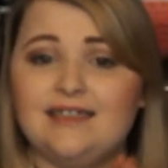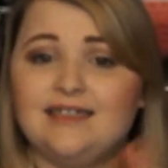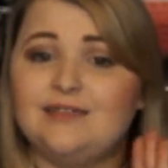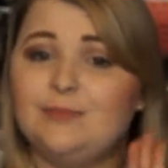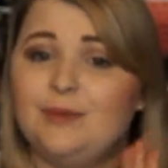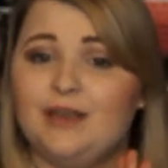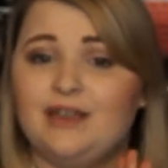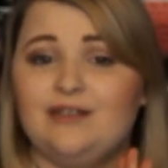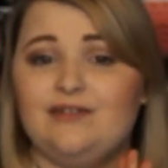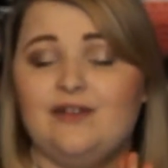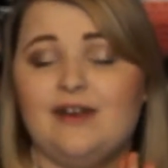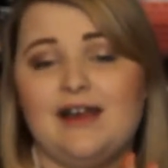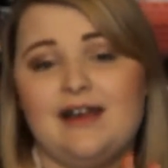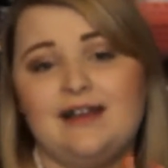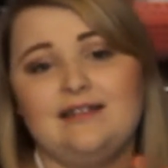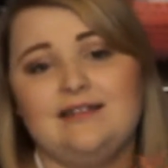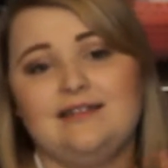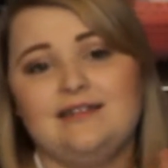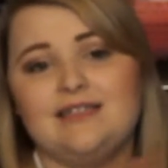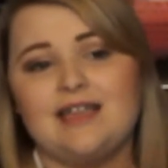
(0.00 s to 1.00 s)
bit in your
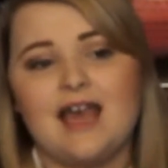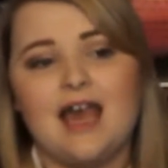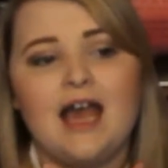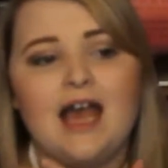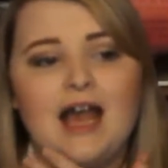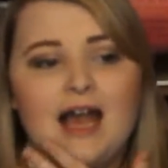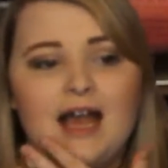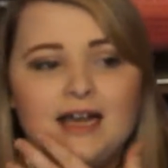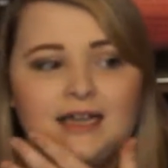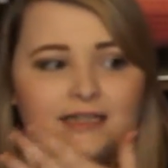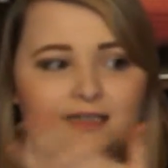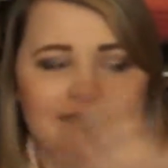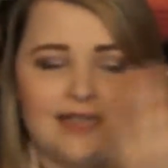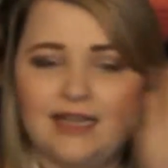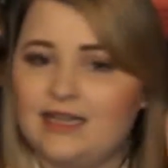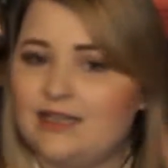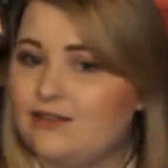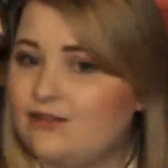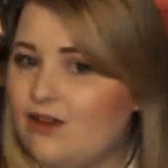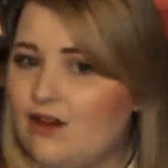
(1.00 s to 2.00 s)
hands, and it
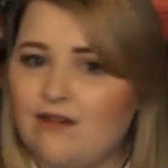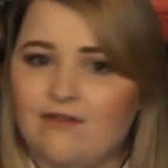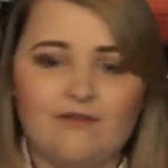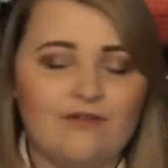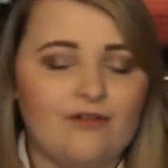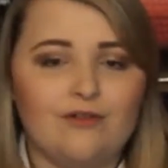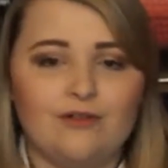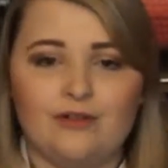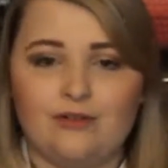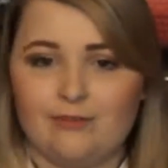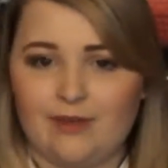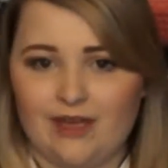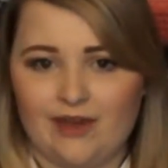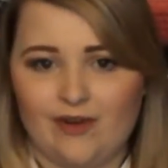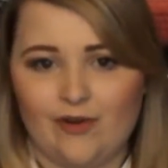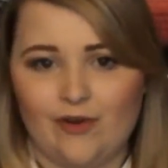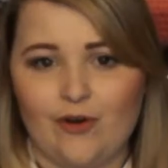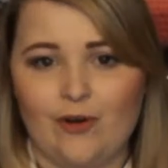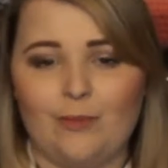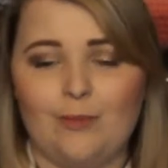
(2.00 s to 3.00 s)
takes off all your
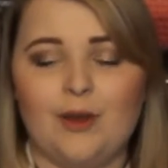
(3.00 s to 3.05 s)
makeup.